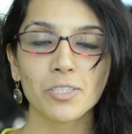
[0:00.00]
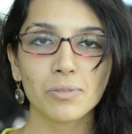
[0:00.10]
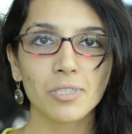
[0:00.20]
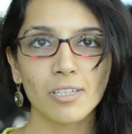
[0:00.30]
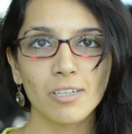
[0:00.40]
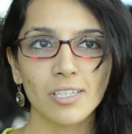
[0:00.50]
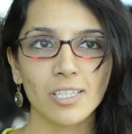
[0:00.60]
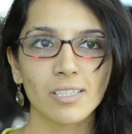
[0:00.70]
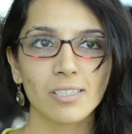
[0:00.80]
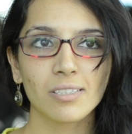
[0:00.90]
do here
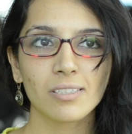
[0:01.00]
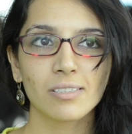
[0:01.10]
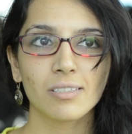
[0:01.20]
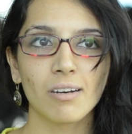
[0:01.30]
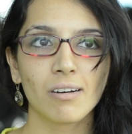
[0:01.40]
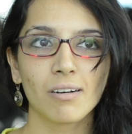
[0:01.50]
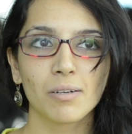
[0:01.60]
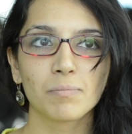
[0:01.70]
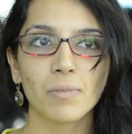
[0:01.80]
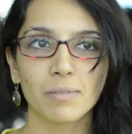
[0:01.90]
is
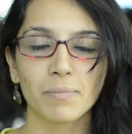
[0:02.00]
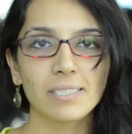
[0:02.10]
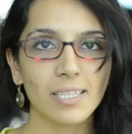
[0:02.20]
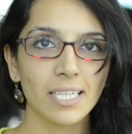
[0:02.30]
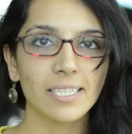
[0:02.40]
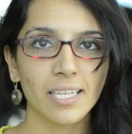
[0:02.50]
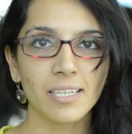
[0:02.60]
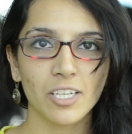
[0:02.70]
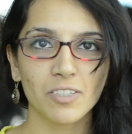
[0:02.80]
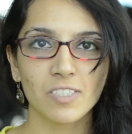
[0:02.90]
basically
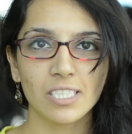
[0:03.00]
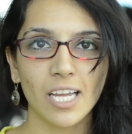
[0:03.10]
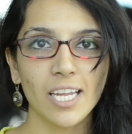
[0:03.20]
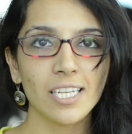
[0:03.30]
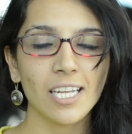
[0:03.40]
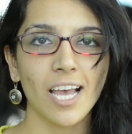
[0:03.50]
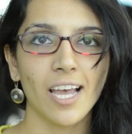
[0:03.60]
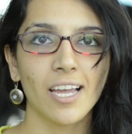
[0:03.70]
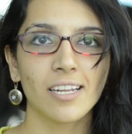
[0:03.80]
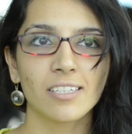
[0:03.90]
taking care of design,
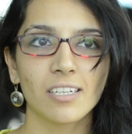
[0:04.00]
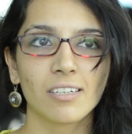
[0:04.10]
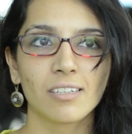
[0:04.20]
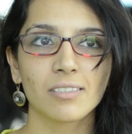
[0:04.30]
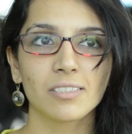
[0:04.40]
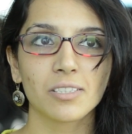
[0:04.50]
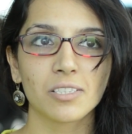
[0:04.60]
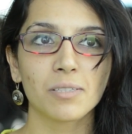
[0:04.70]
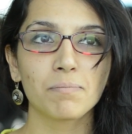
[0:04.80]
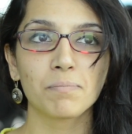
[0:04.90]
and
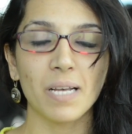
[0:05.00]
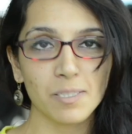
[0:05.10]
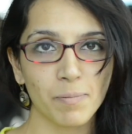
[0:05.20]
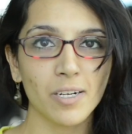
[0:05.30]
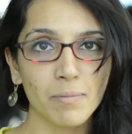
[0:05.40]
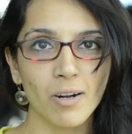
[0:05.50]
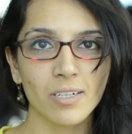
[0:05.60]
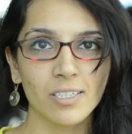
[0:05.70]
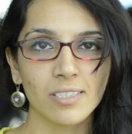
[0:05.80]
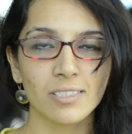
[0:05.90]
the best part
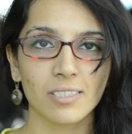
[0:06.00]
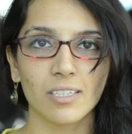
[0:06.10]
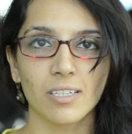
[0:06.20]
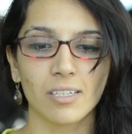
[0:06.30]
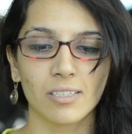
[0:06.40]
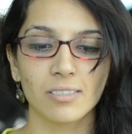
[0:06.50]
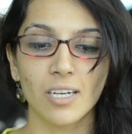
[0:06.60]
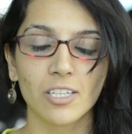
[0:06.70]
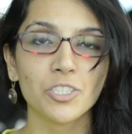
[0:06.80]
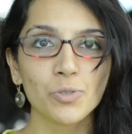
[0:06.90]
about it is
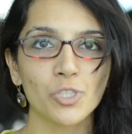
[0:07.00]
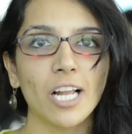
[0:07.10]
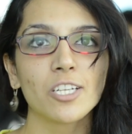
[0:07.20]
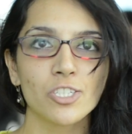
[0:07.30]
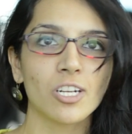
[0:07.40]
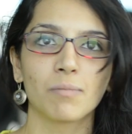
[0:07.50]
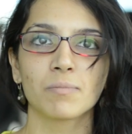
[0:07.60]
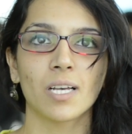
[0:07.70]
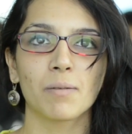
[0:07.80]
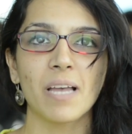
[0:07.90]
a new challenge
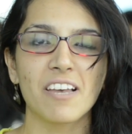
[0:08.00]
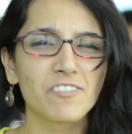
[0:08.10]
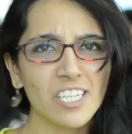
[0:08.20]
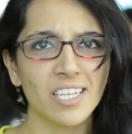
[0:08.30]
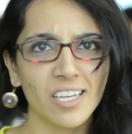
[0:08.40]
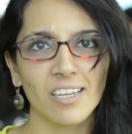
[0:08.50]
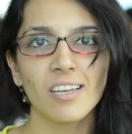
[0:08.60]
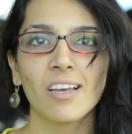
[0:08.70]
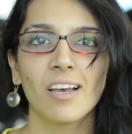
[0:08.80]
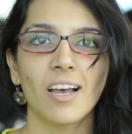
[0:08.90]
comes up every day,
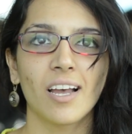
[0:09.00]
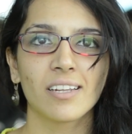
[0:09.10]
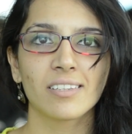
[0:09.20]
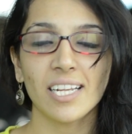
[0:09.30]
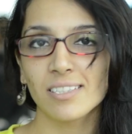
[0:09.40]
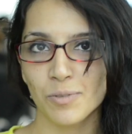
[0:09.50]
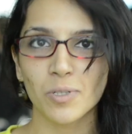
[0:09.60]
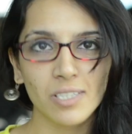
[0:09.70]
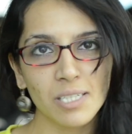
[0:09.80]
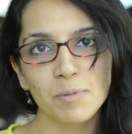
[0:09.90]
and that's
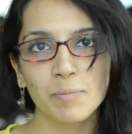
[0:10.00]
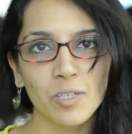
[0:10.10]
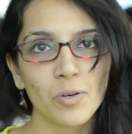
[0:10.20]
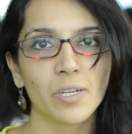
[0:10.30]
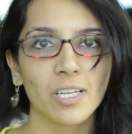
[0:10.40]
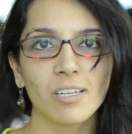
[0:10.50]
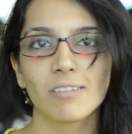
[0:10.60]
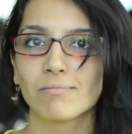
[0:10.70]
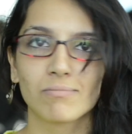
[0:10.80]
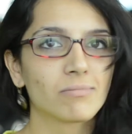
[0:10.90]
what keeps me
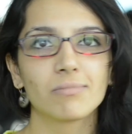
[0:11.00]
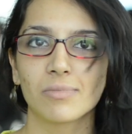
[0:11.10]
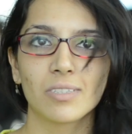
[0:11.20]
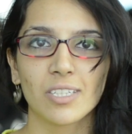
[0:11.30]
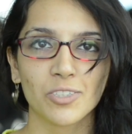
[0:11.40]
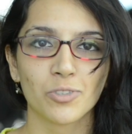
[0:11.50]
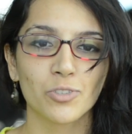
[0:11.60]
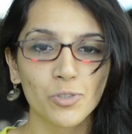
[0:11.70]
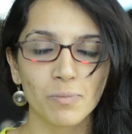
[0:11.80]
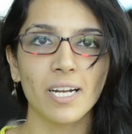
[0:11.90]
going, you
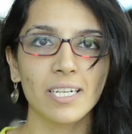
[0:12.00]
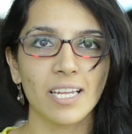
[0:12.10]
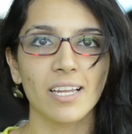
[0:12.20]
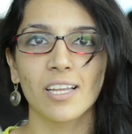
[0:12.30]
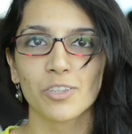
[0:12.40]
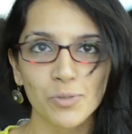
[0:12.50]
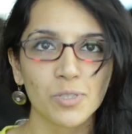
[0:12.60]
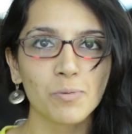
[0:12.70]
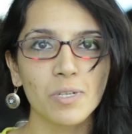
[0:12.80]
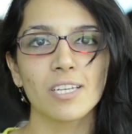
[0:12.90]
know, through my day and through
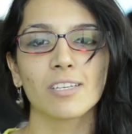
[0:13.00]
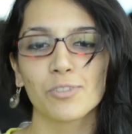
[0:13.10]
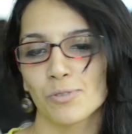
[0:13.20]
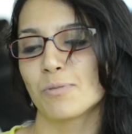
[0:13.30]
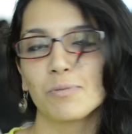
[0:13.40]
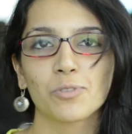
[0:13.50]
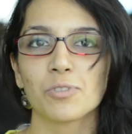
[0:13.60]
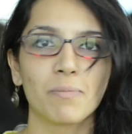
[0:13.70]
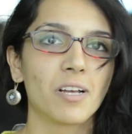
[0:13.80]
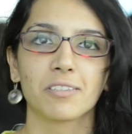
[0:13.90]
the week and through
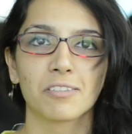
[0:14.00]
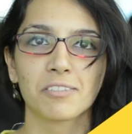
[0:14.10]
the month.